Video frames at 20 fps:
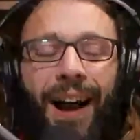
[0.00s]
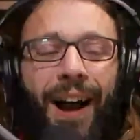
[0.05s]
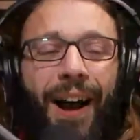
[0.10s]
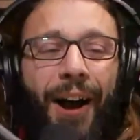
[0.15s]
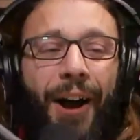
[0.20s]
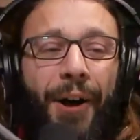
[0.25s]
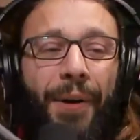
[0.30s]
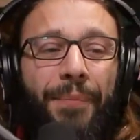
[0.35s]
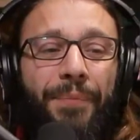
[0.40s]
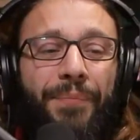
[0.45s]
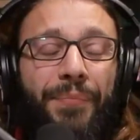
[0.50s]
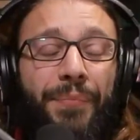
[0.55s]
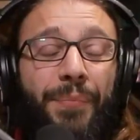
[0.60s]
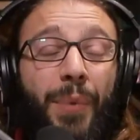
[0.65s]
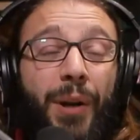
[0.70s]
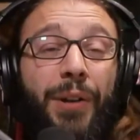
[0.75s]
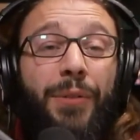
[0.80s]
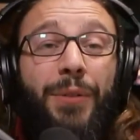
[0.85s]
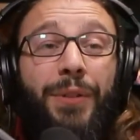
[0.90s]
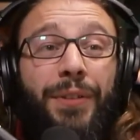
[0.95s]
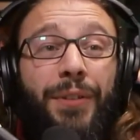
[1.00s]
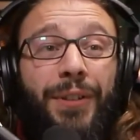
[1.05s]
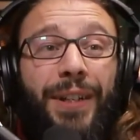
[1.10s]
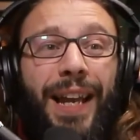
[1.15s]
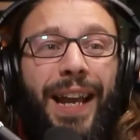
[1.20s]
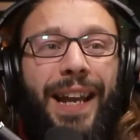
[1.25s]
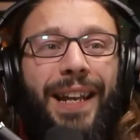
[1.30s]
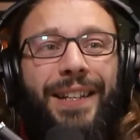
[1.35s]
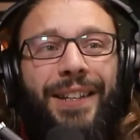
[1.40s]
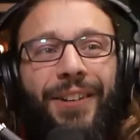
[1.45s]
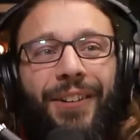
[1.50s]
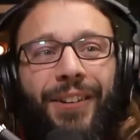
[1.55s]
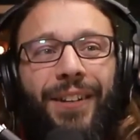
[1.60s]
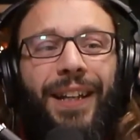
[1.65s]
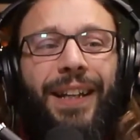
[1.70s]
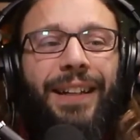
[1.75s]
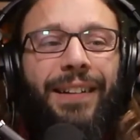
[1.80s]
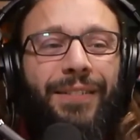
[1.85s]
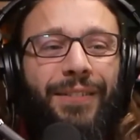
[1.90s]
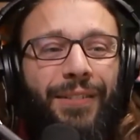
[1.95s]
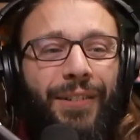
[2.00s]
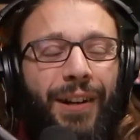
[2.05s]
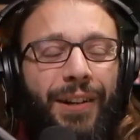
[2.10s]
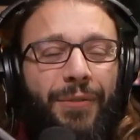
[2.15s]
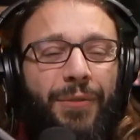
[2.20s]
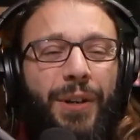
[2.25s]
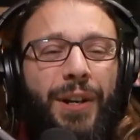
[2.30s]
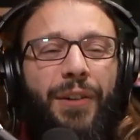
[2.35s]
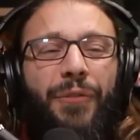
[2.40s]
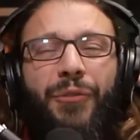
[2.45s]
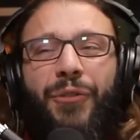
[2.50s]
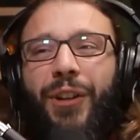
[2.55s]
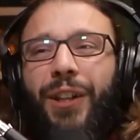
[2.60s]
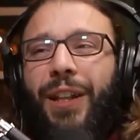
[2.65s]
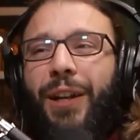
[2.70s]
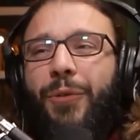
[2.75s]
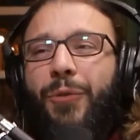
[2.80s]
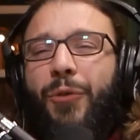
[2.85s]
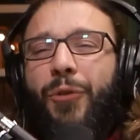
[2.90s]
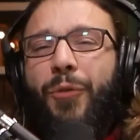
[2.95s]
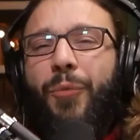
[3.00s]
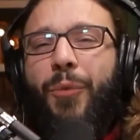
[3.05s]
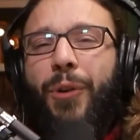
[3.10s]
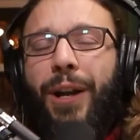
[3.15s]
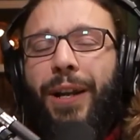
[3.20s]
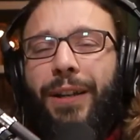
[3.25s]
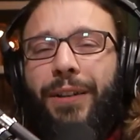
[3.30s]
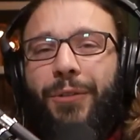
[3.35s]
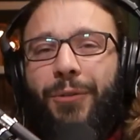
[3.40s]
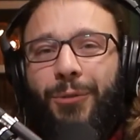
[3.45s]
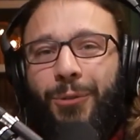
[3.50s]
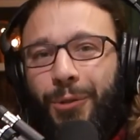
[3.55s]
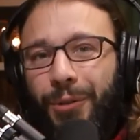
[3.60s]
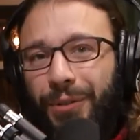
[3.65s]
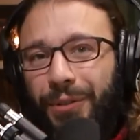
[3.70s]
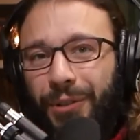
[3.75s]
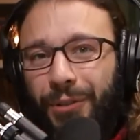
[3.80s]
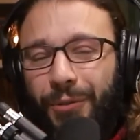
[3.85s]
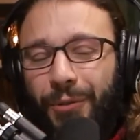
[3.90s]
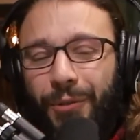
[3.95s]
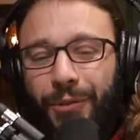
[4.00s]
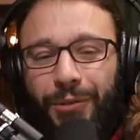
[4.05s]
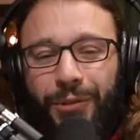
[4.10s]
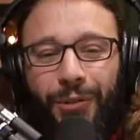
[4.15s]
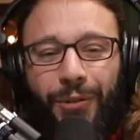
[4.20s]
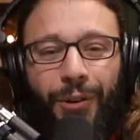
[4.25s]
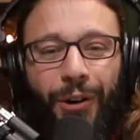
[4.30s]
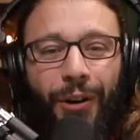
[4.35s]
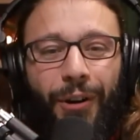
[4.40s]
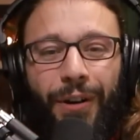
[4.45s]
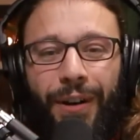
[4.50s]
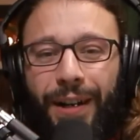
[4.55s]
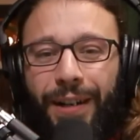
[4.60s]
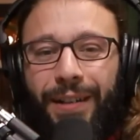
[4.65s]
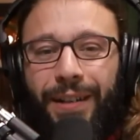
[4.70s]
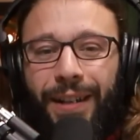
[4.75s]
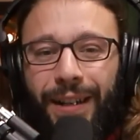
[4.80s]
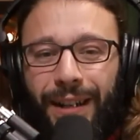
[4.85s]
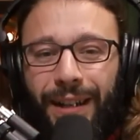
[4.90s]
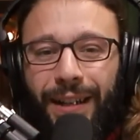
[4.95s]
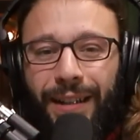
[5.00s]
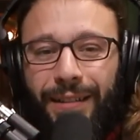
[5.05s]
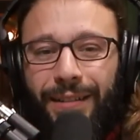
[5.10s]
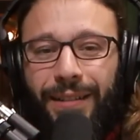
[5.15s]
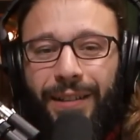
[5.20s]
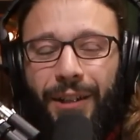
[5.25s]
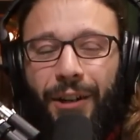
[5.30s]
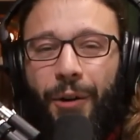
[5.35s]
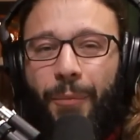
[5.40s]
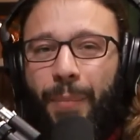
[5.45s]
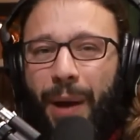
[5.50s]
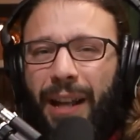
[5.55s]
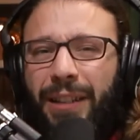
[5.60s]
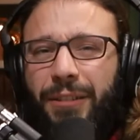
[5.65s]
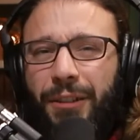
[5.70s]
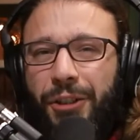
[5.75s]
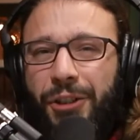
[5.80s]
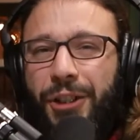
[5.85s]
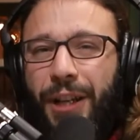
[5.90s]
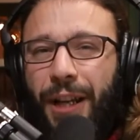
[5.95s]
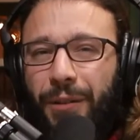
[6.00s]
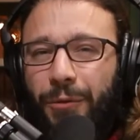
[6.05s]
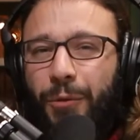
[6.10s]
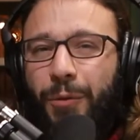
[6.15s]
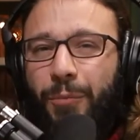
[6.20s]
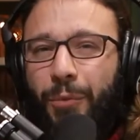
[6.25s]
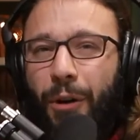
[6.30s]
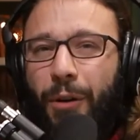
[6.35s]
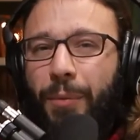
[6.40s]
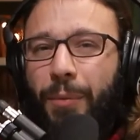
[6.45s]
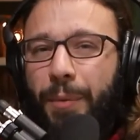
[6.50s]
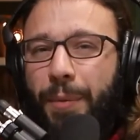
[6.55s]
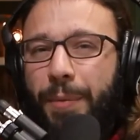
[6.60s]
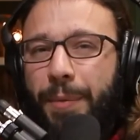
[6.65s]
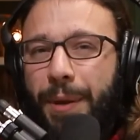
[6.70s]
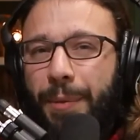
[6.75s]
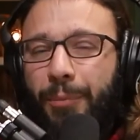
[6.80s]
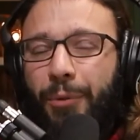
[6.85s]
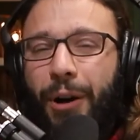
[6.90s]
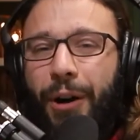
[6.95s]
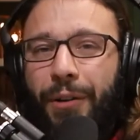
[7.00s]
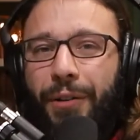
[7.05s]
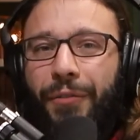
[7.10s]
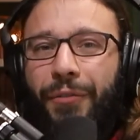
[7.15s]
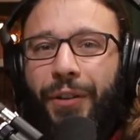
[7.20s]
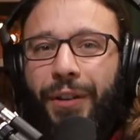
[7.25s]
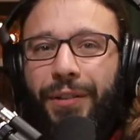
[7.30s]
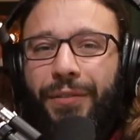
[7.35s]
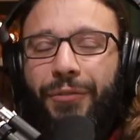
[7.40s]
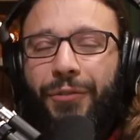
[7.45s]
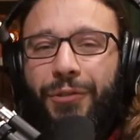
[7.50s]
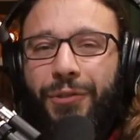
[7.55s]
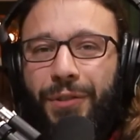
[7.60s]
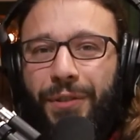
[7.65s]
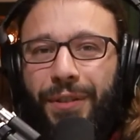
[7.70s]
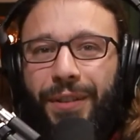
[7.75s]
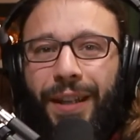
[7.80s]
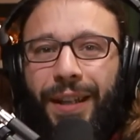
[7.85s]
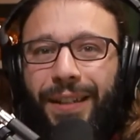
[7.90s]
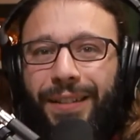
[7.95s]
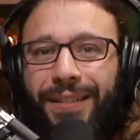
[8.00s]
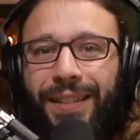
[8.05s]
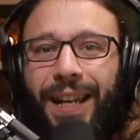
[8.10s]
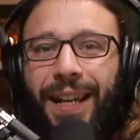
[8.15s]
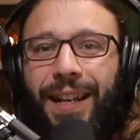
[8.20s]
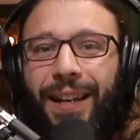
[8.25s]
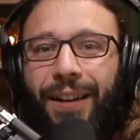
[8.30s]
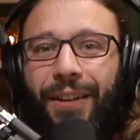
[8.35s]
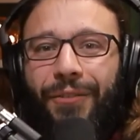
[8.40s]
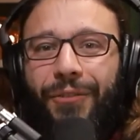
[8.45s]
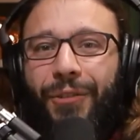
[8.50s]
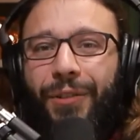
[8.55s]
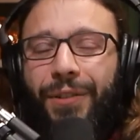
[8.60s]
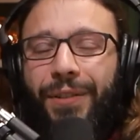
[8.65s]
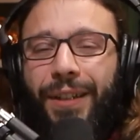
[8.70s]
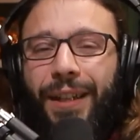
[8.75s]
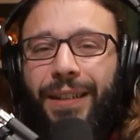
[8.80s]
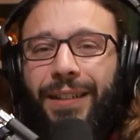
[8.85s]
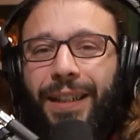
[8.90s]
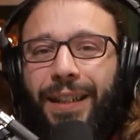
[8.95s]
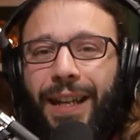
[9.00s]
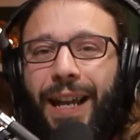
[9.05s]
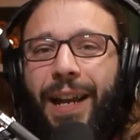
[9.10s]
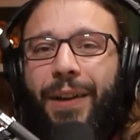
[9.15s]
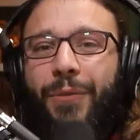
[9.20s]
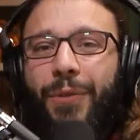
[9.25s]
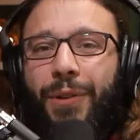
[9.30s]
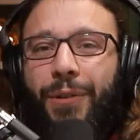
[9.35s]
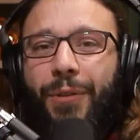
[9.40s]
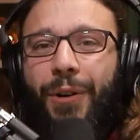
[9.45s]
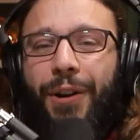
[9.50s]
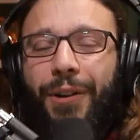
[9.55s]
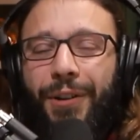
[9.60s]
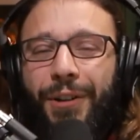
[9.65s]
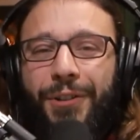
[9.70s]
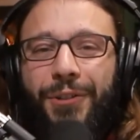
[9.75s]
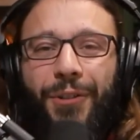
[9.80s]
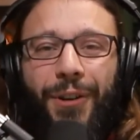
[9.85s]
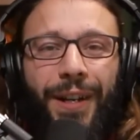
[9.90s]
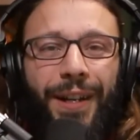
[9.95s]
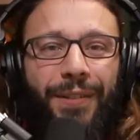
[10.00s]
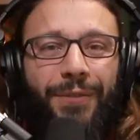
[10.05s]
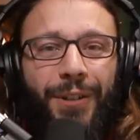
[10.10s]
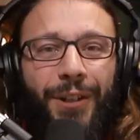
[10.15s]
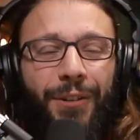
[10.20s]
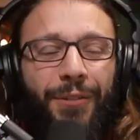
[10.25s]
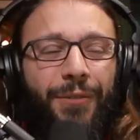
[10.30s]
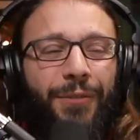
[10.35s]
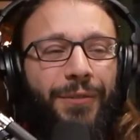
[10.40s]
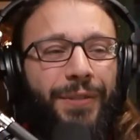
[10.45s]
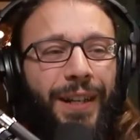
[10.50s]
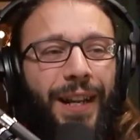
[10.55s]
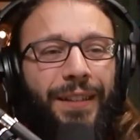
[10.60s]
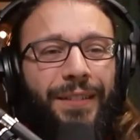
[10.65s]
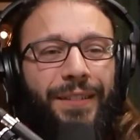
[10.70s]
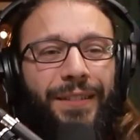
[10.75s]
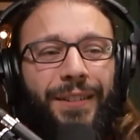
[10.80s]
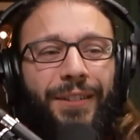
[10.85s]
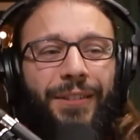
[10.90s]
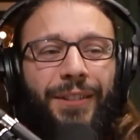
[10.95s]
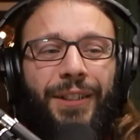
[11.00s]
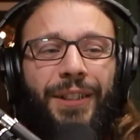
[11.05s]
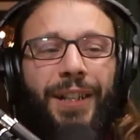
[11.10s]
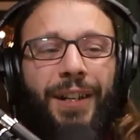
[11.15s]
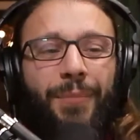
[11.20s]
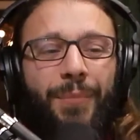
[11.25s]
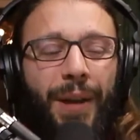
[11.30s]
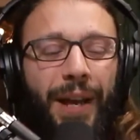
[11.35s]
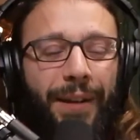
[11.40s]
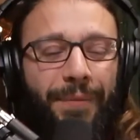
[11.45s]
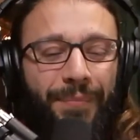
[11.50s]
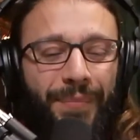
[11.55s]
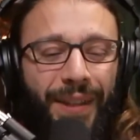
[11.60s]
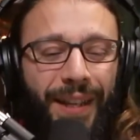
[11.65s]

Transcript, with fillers: Um, but it was okay, you know, like we didn't feel like we were breaking the rules too too hard. And you know, Bandershtat would probably be proud of us for just like standing up for the sake, like, hey, we want to enjoy it. We don't necessarily need to pay.